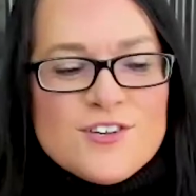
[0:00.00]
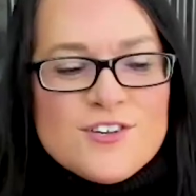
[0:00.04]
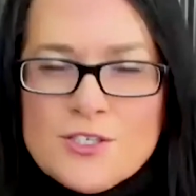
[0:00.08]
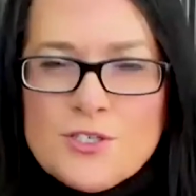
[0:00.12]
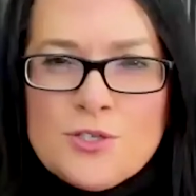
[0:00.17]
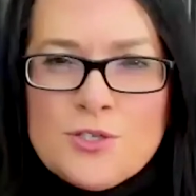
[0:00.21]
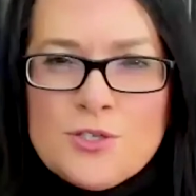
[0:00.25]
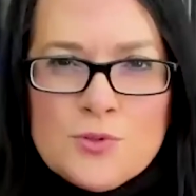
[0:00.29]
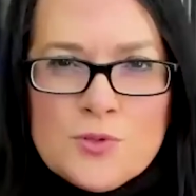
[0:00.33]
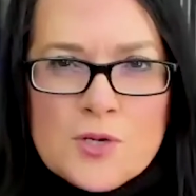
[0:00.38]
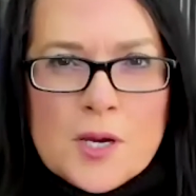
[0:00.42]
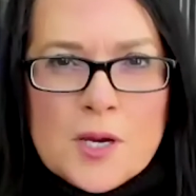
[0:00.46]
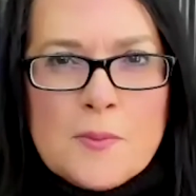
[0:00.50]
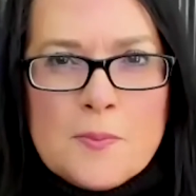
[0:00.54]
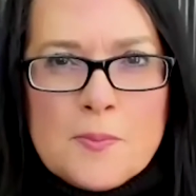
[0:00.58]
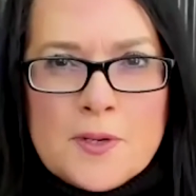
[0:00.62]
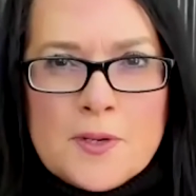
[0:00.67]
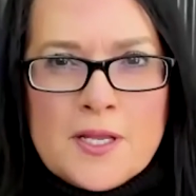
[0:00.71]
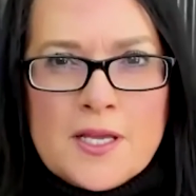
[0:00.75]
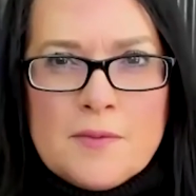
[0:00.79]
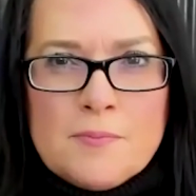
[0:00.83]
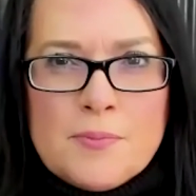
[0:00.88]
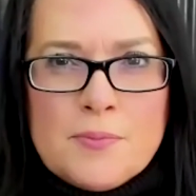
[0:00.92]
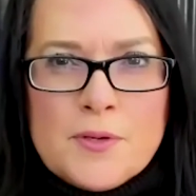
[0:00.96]
a new
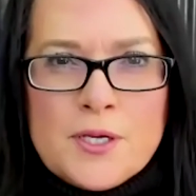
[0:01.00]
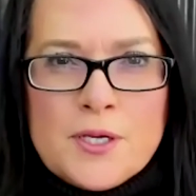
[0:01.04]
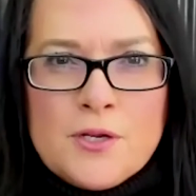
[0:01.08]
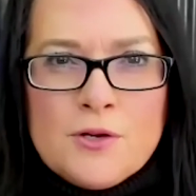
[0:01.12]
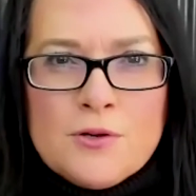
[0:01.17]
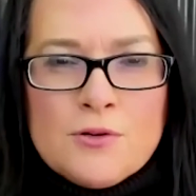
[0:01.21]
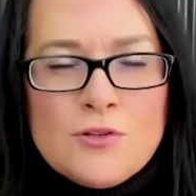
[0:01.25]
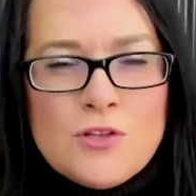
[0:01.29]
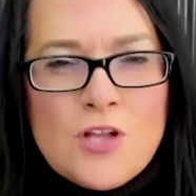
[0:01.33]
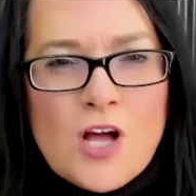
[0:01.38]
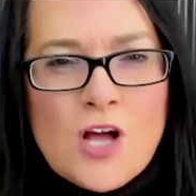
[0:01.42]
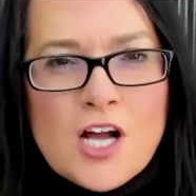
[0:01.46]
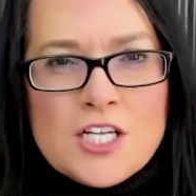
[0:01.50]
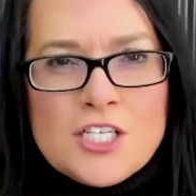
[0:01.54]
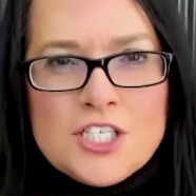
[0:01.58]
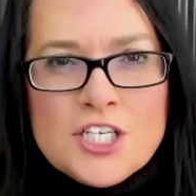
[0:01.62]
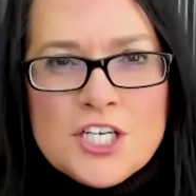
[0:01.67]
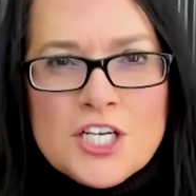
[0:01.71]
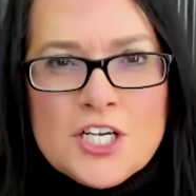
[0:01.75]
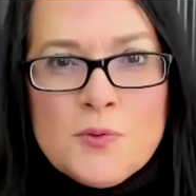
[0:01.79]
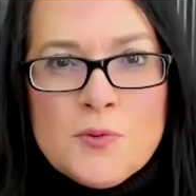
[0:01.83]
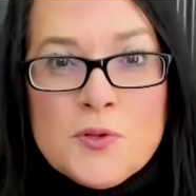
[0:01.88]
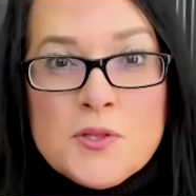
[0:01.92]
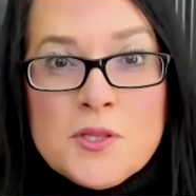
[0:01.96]
company, but you're
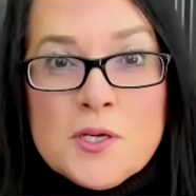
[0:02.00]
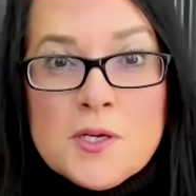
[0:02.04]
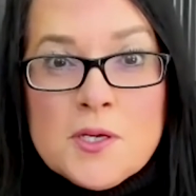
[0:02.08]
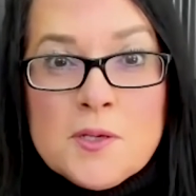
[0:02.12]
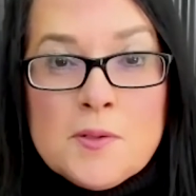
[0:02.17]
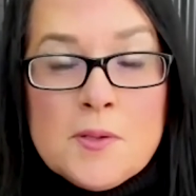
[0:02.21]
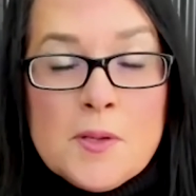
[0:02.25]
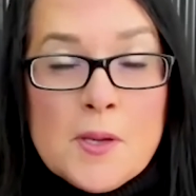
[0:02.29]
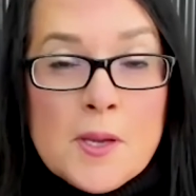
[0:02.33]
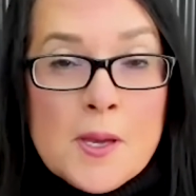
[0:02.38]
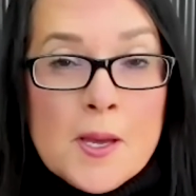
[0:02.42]
launching with a